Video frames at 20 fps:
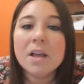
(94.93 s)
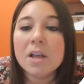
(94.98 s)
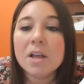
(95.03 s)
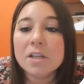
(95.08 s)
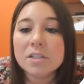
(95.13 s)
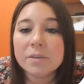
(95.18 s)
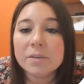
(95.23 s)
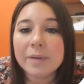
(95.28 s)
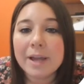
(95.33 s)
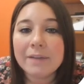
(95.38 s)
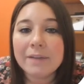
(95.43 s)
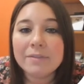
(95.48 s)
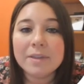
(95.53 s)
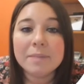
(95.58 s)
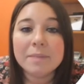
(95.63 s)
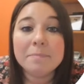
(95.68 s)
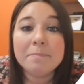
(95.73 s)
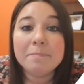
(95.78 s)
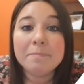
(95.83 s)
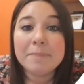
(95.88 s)
So we have
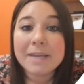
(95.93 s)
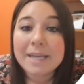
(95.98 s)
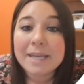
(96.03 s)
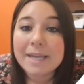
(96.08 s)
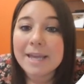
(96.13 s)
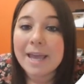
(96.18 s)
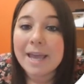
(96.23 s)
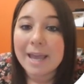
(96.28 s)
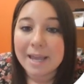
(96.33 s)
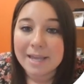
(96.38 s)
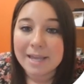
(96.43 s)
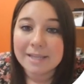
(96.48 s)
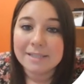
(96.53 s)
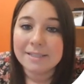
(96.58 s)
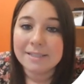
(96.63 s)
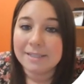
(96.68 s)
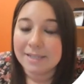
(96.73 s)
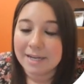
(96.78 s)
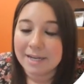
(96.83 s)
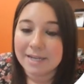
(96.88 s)
the PA
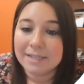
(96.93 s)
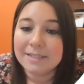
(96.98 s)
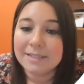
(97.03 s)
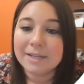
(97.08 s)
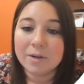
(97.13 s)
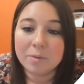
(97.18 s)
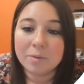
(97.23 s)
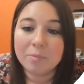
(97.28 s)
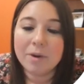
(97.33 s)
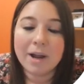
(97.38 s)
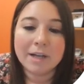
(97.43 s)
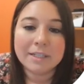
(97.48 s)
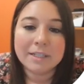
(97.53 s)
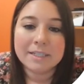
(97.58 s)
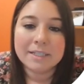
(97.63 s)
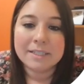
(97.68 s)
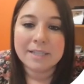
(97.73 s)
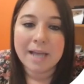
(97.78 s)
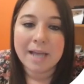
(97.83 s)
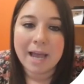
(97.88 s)
State Dental
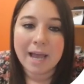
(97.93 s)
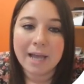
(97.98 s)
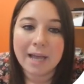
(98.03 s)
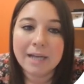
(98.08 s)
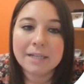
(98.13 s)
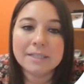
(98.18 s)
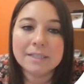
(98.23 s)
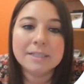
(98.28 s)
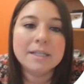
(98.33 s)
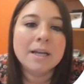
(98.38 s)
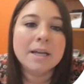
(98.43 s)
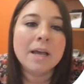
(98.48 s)
Practice Act.